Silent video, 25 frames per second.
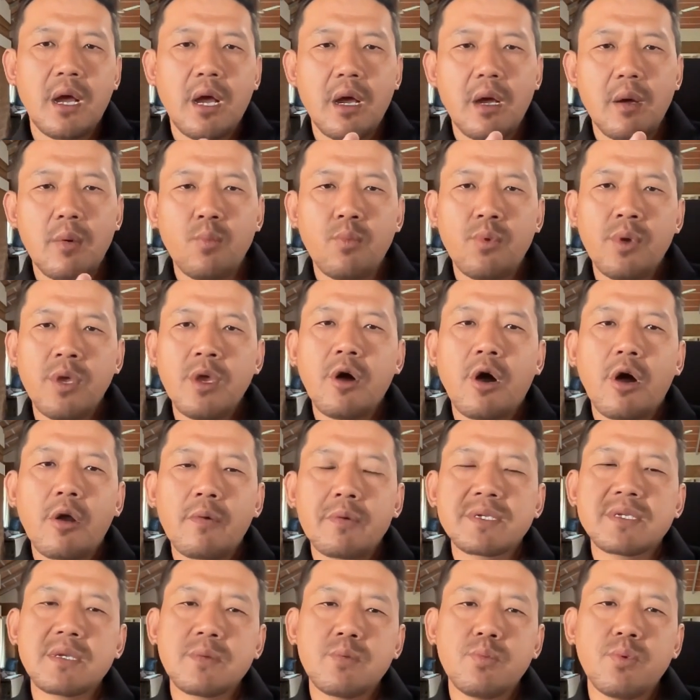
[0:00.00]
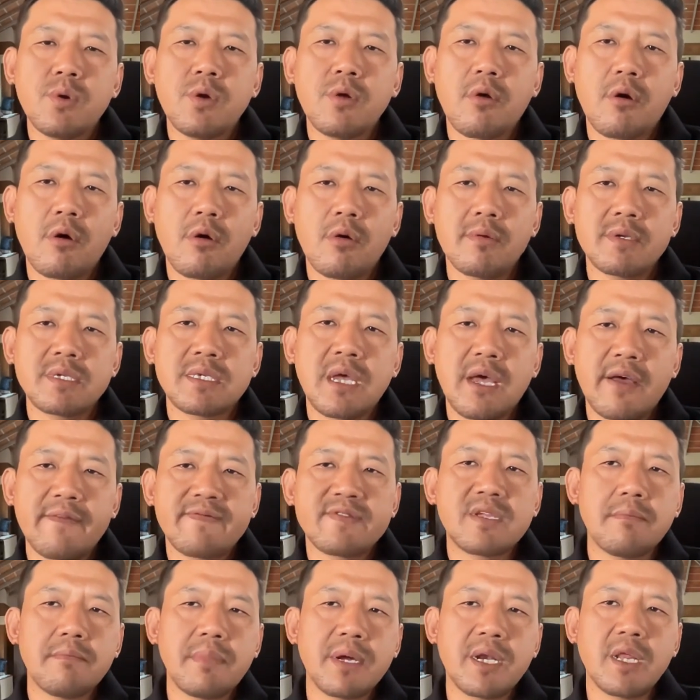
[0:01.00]
we always have
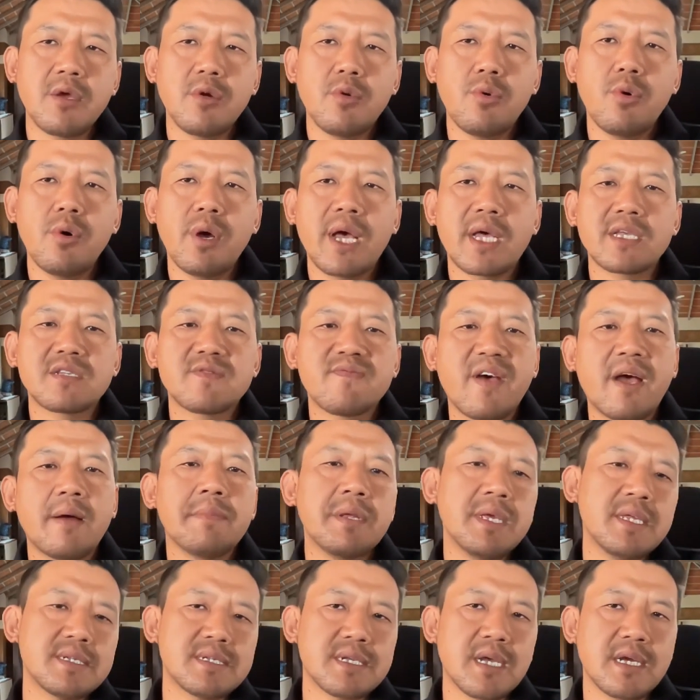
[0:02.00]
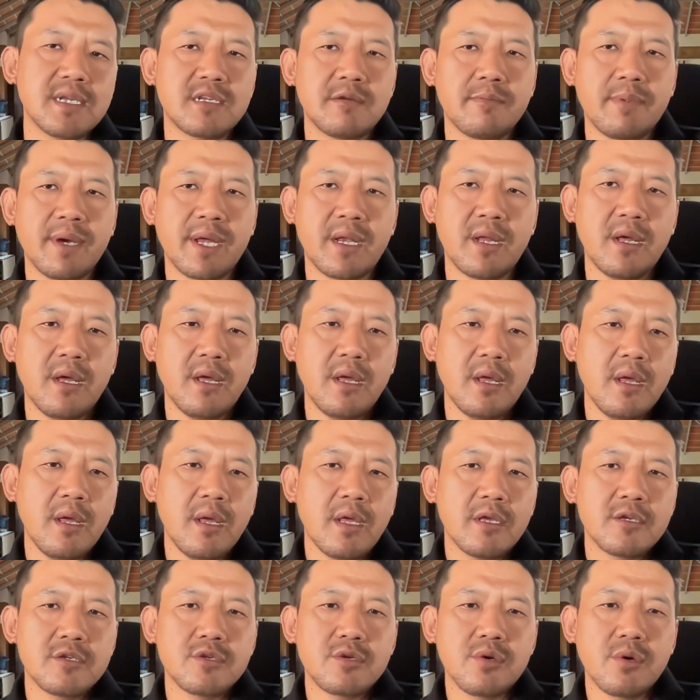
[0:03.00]
somebody who has family inside Tibet.
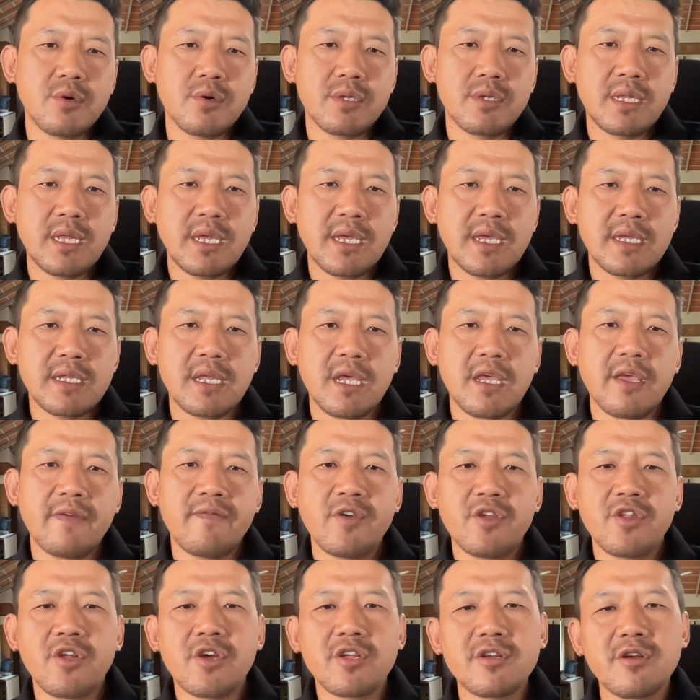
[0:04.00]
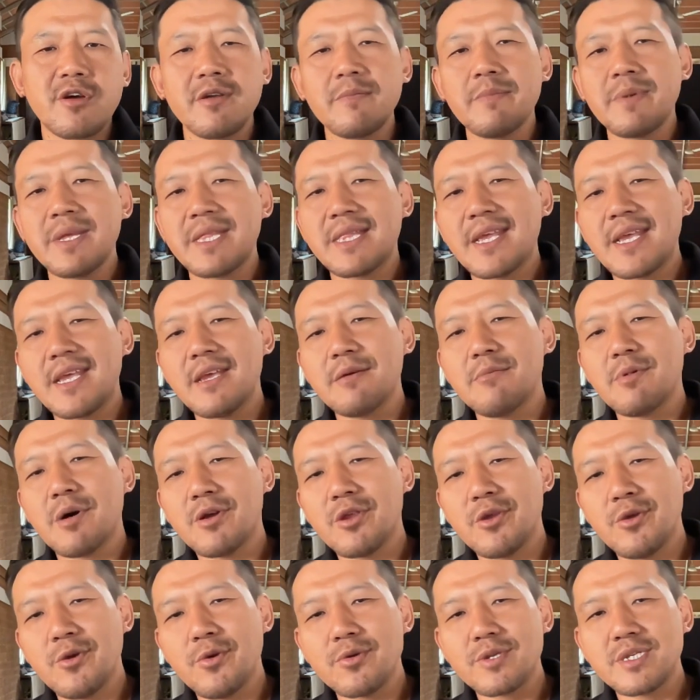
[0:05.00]
So the thing is like if you're not going to be thinking about
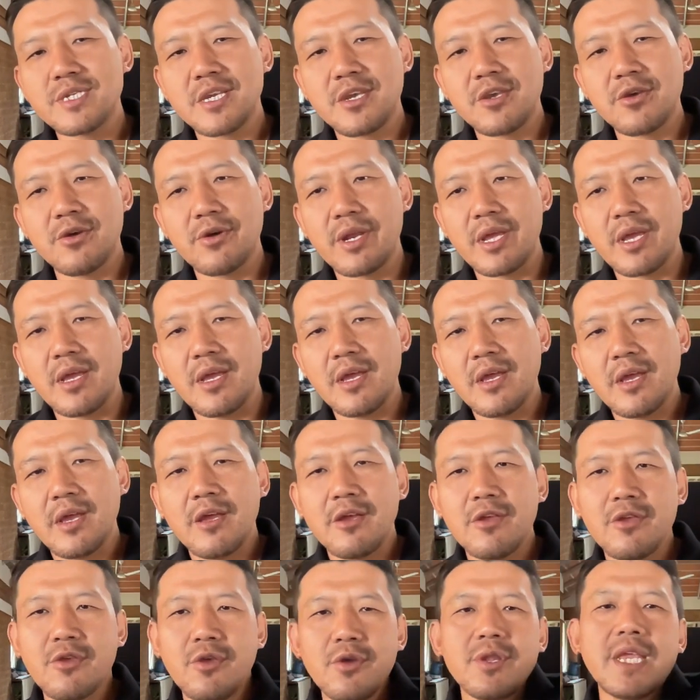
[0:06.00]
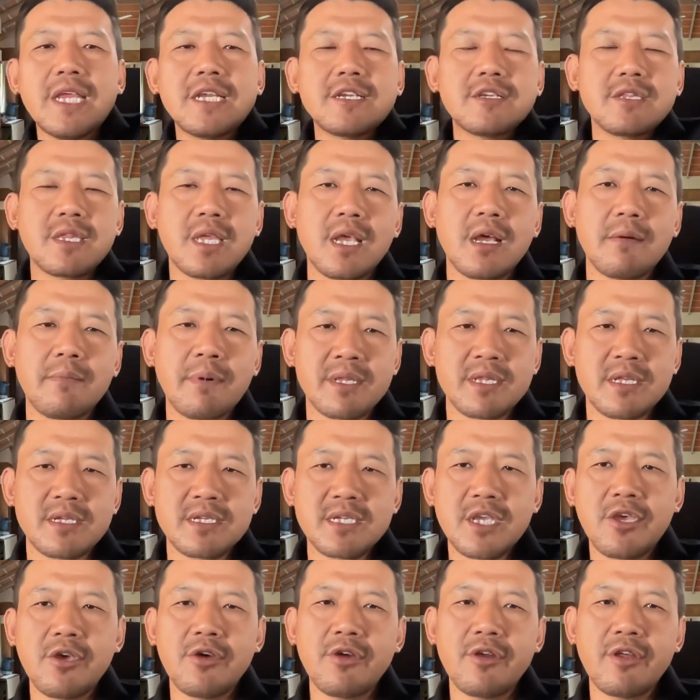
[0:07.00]
your own security, you need to think about the
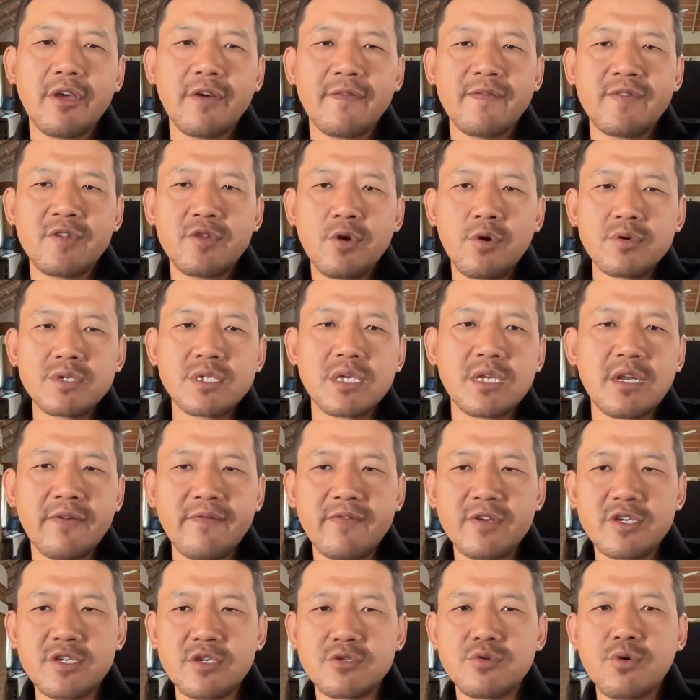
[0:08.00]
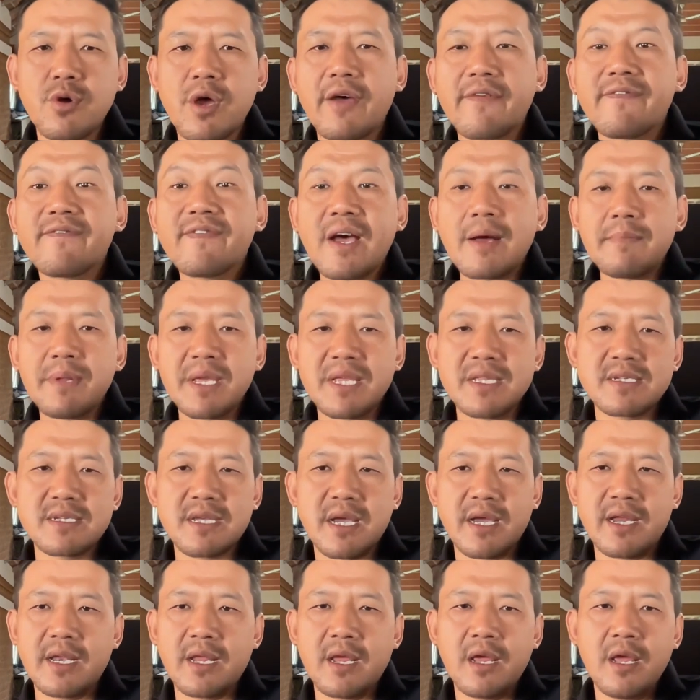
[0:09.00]
security of those individuals who have family
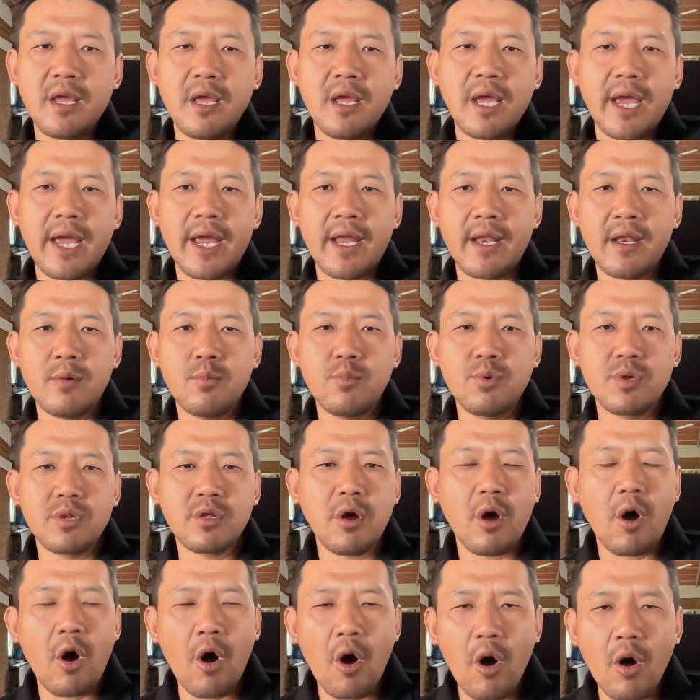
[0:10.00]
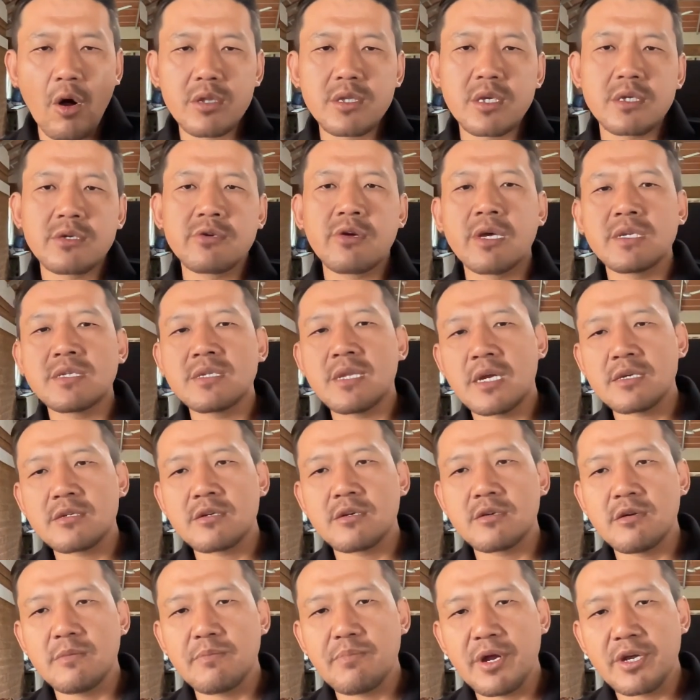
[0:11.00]
inside. And with all the transnational
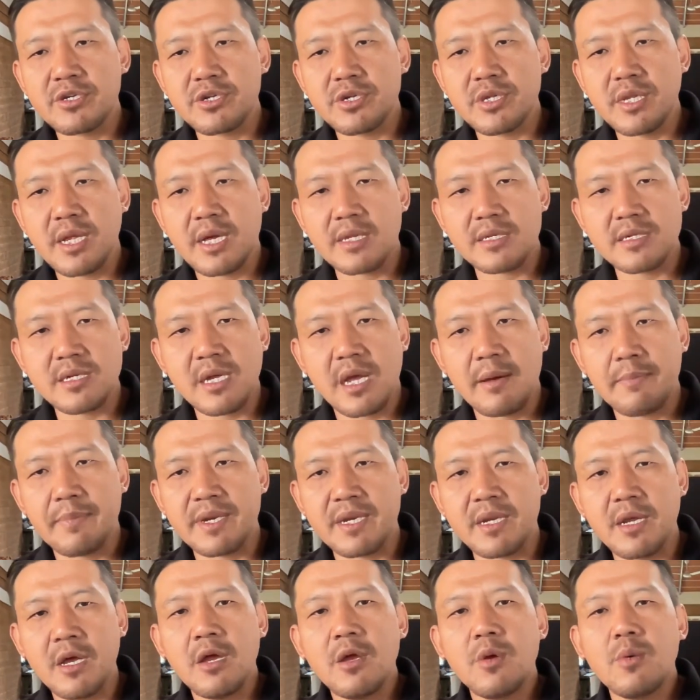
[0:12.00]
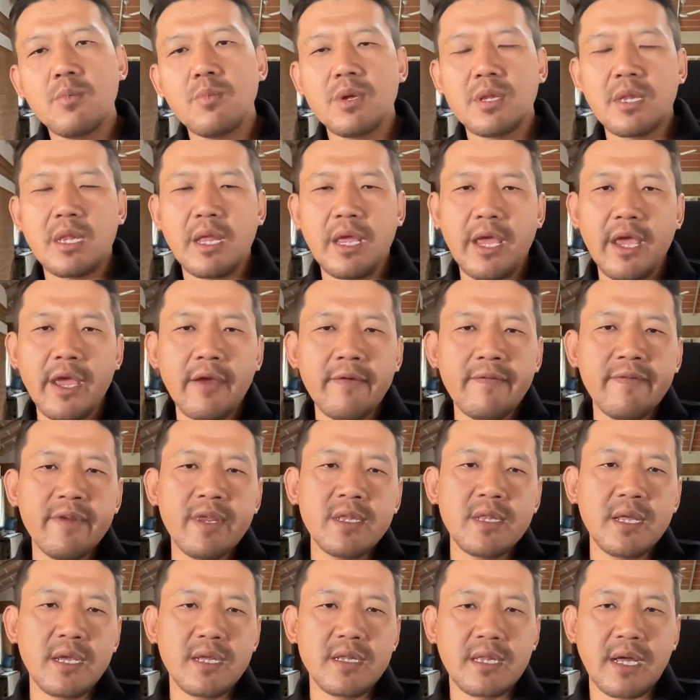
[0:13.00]
repression that's happened, with
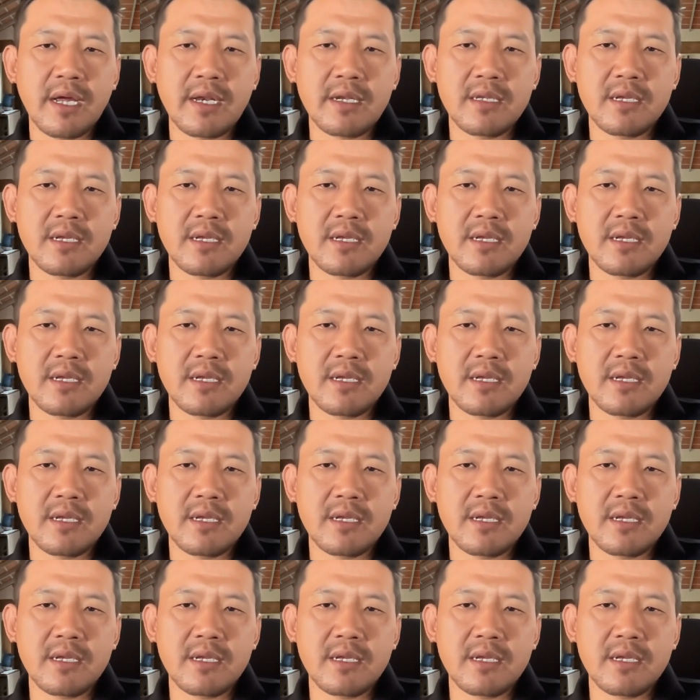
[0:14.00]
everything that